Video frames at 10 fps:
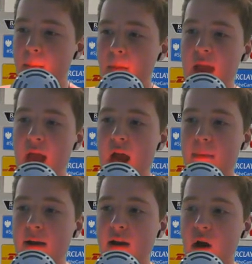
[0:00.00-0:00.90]
yeah, I
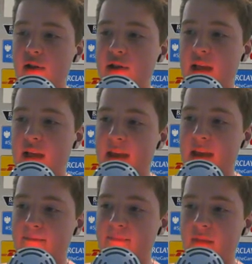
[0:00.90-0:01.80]
mean, obviously,
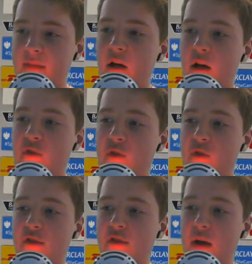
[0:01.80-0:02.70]
you know, the
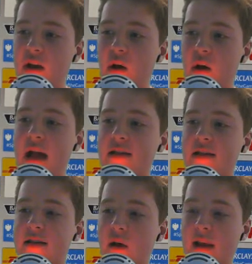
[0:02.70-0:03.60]
transfer window,
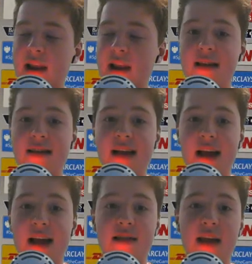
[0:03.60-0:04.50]
as, you know, the Alexis
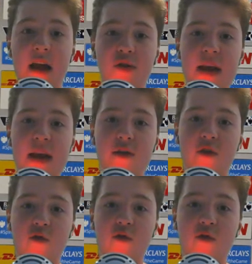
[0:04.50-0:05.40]
Sanchez deal seems
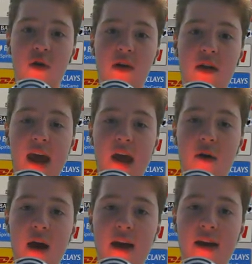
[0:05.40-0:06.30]
to draw
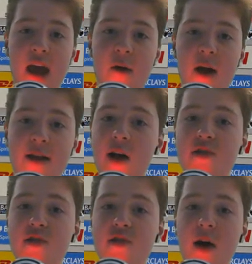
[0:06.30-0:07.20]
nearer and nearer. It
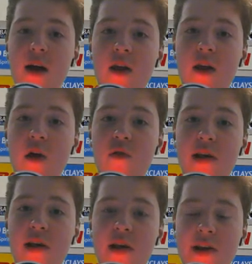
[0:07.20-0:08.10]
does seem like, you know,
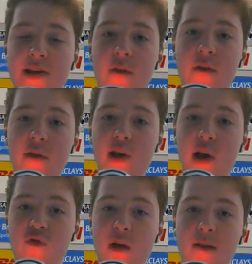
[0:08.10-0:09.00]
this is going to salvage
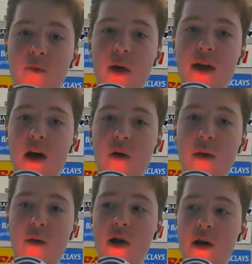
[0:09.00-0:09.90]
our transfer window.
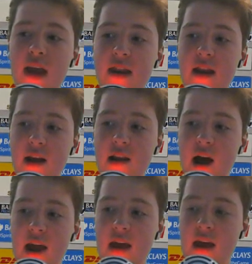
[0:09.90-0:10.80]
We were looking at,
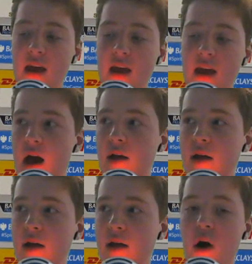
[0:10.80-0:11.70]
like, not
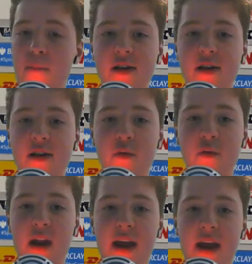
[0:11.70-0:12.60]
a lot of business was
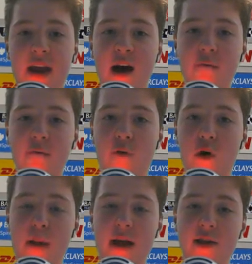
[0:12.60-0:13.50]
going to get done
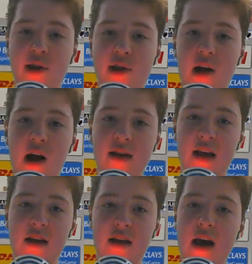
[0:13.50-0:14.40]
for Manchester
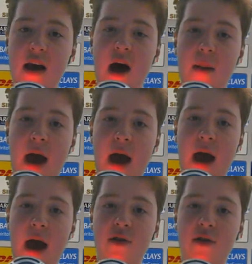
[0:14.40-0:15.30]
United, and
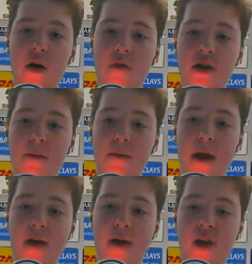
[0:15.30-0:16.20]
it was going to be
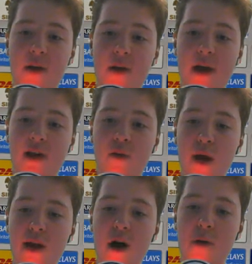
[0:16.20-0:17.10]
a bit of a depressing
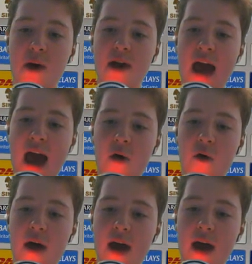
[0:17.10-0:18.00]
window. But
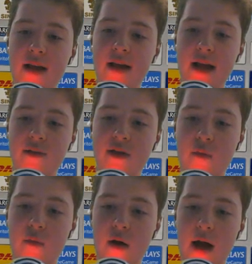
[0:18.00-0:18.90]
now it seems that we are